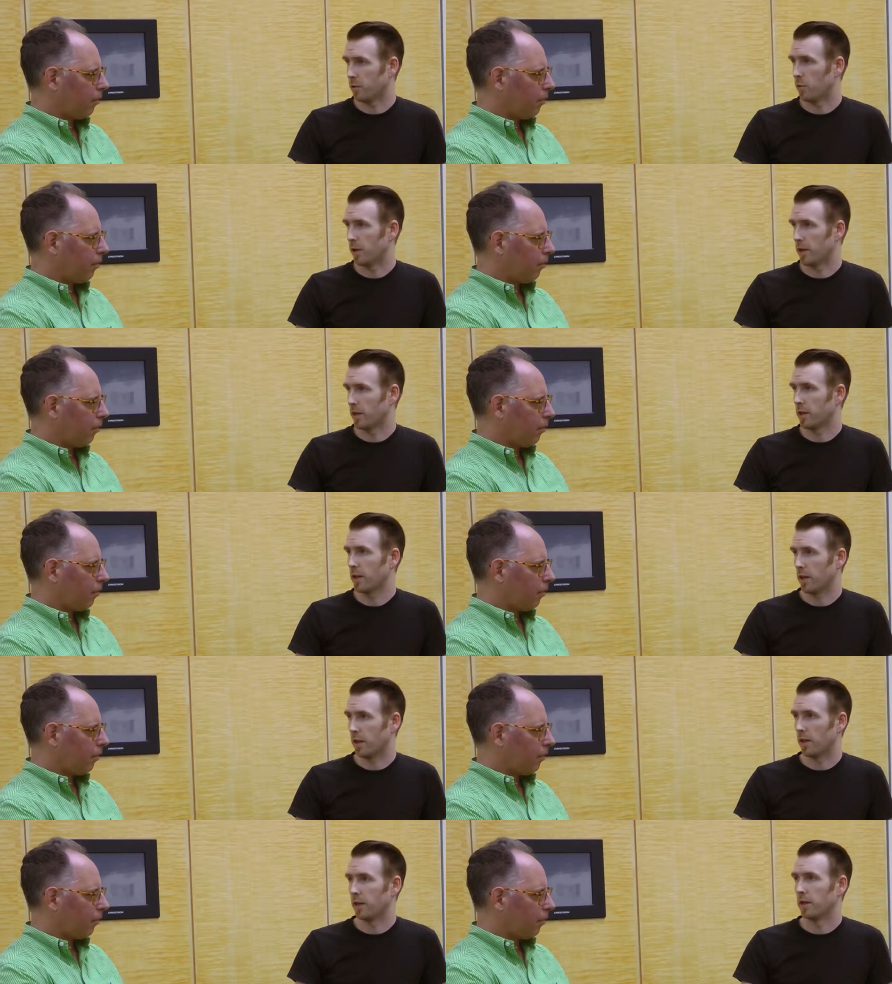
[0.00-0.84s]
Speaker 1: wing
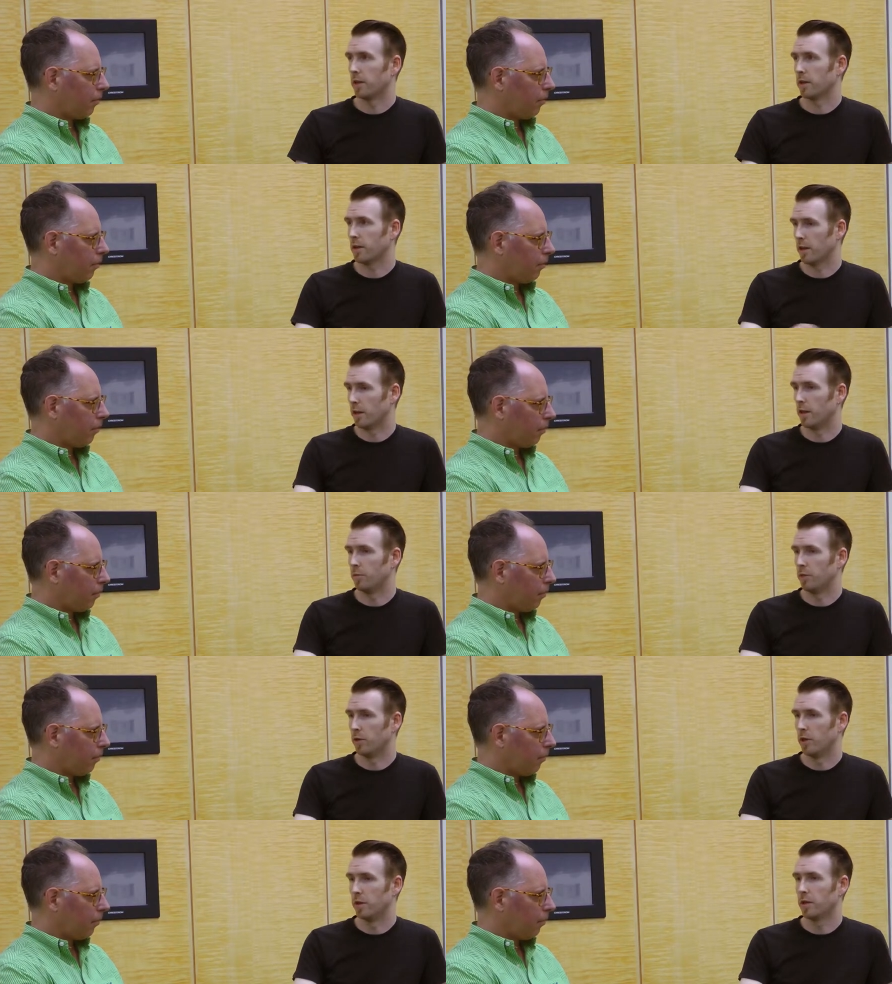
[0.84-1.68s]
can
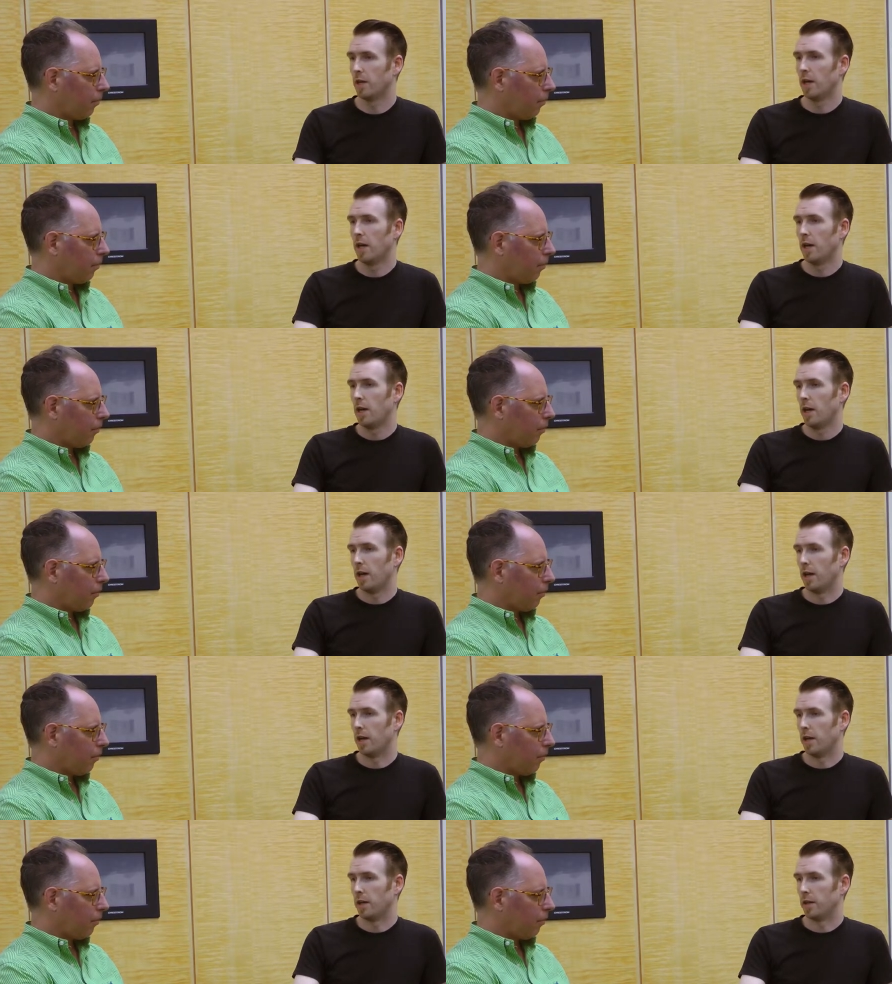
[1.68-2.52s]
help with.
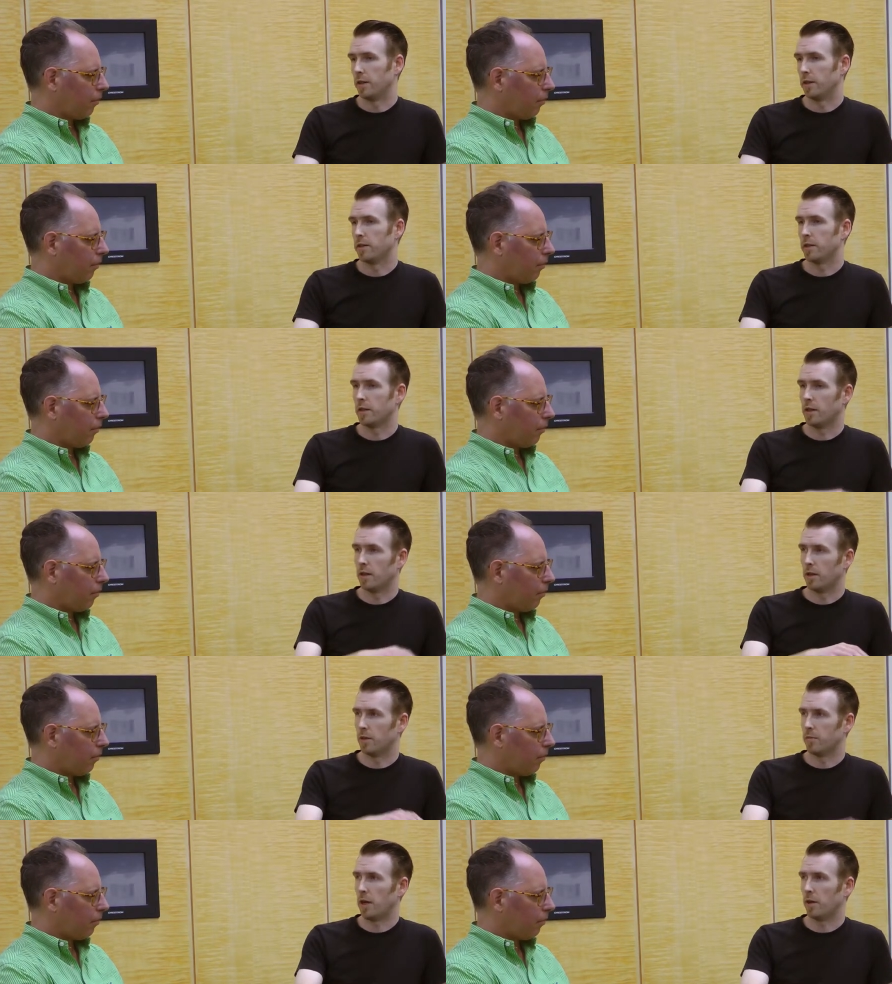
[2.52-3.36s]
And
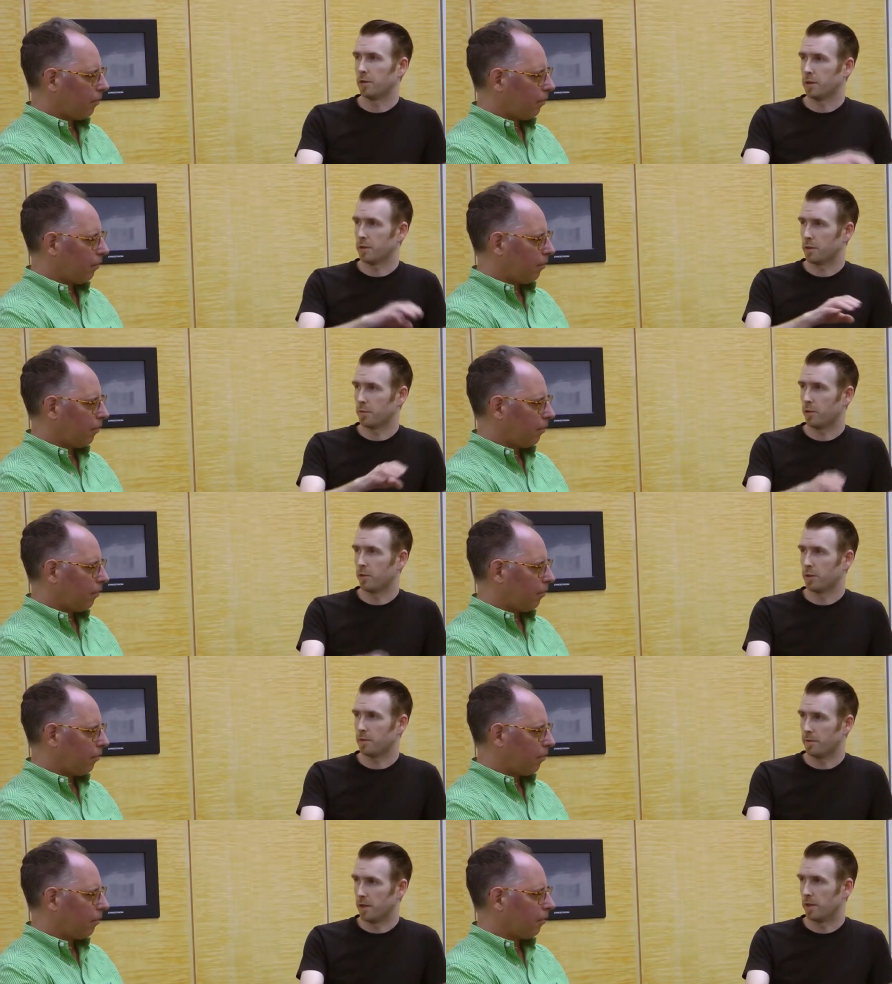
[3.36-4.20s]
policy
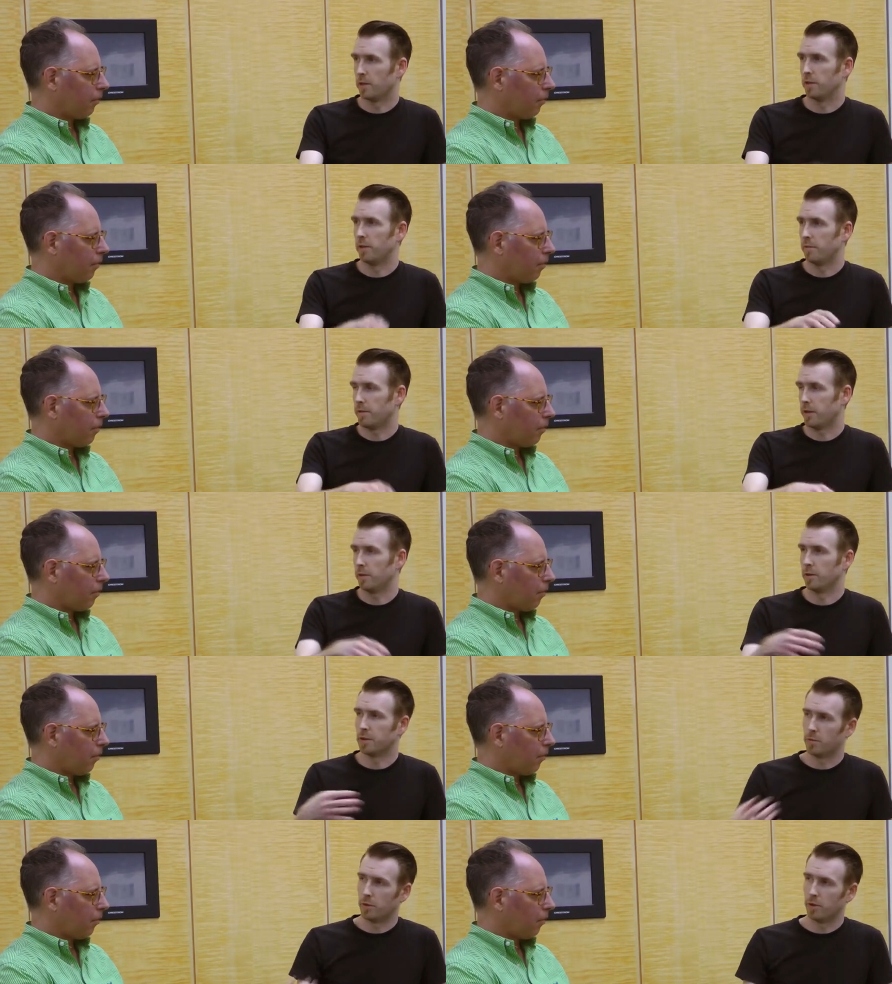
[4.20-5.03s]
supports field, and field
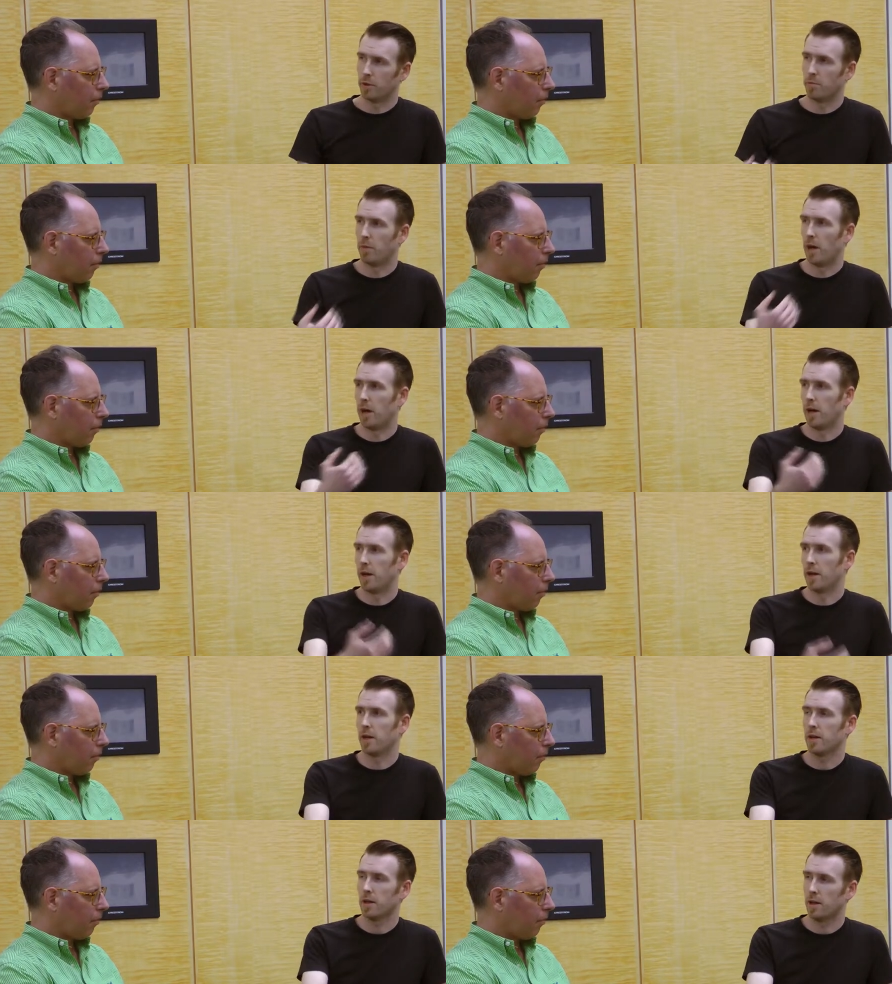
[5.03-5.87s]
is supported
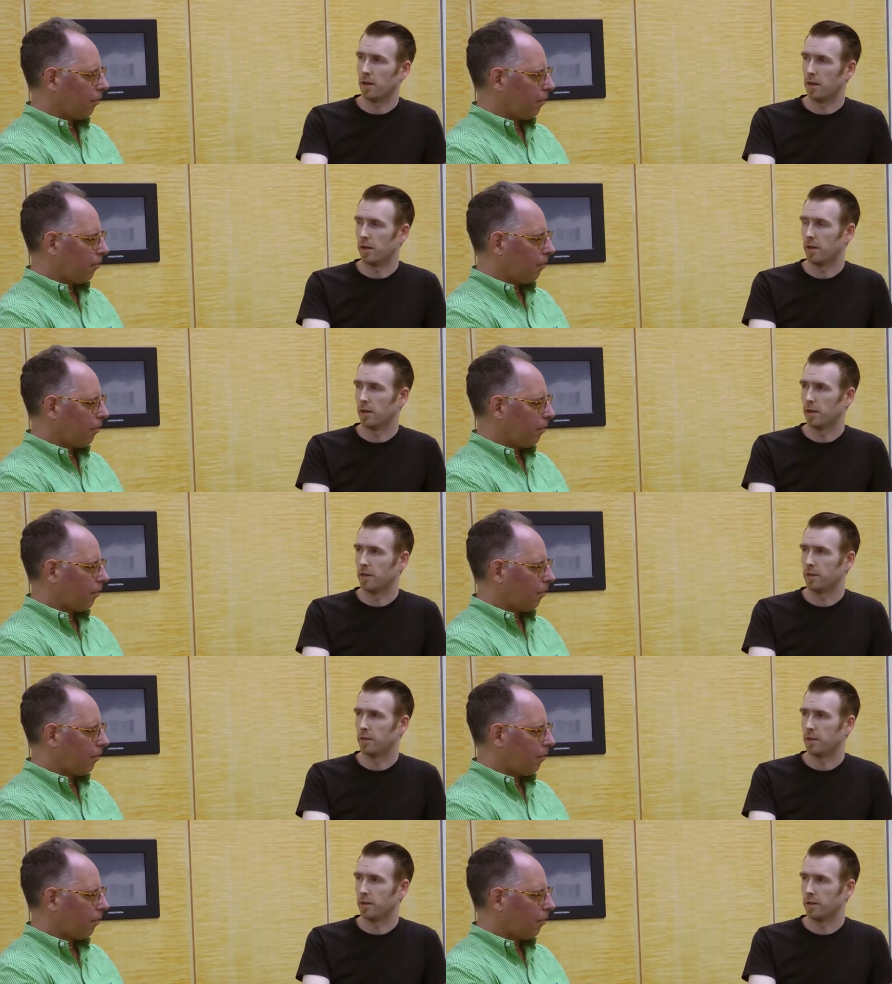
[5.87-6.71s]
by
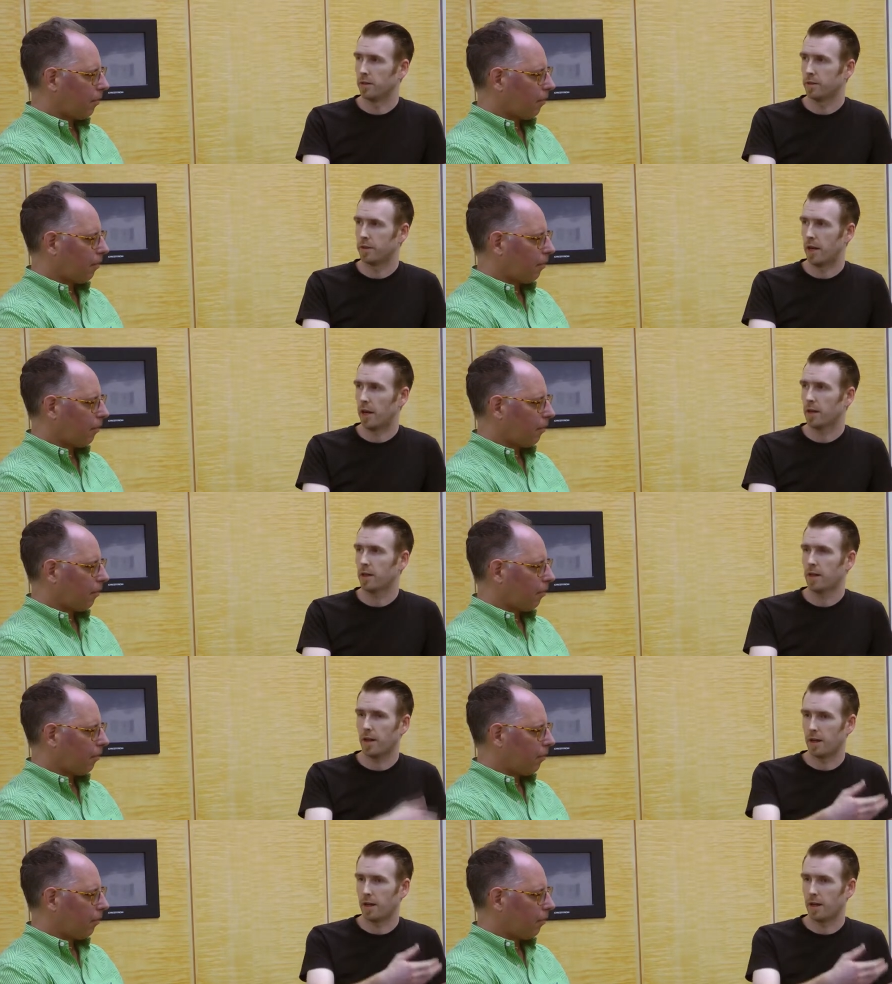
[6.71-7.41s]
the tech,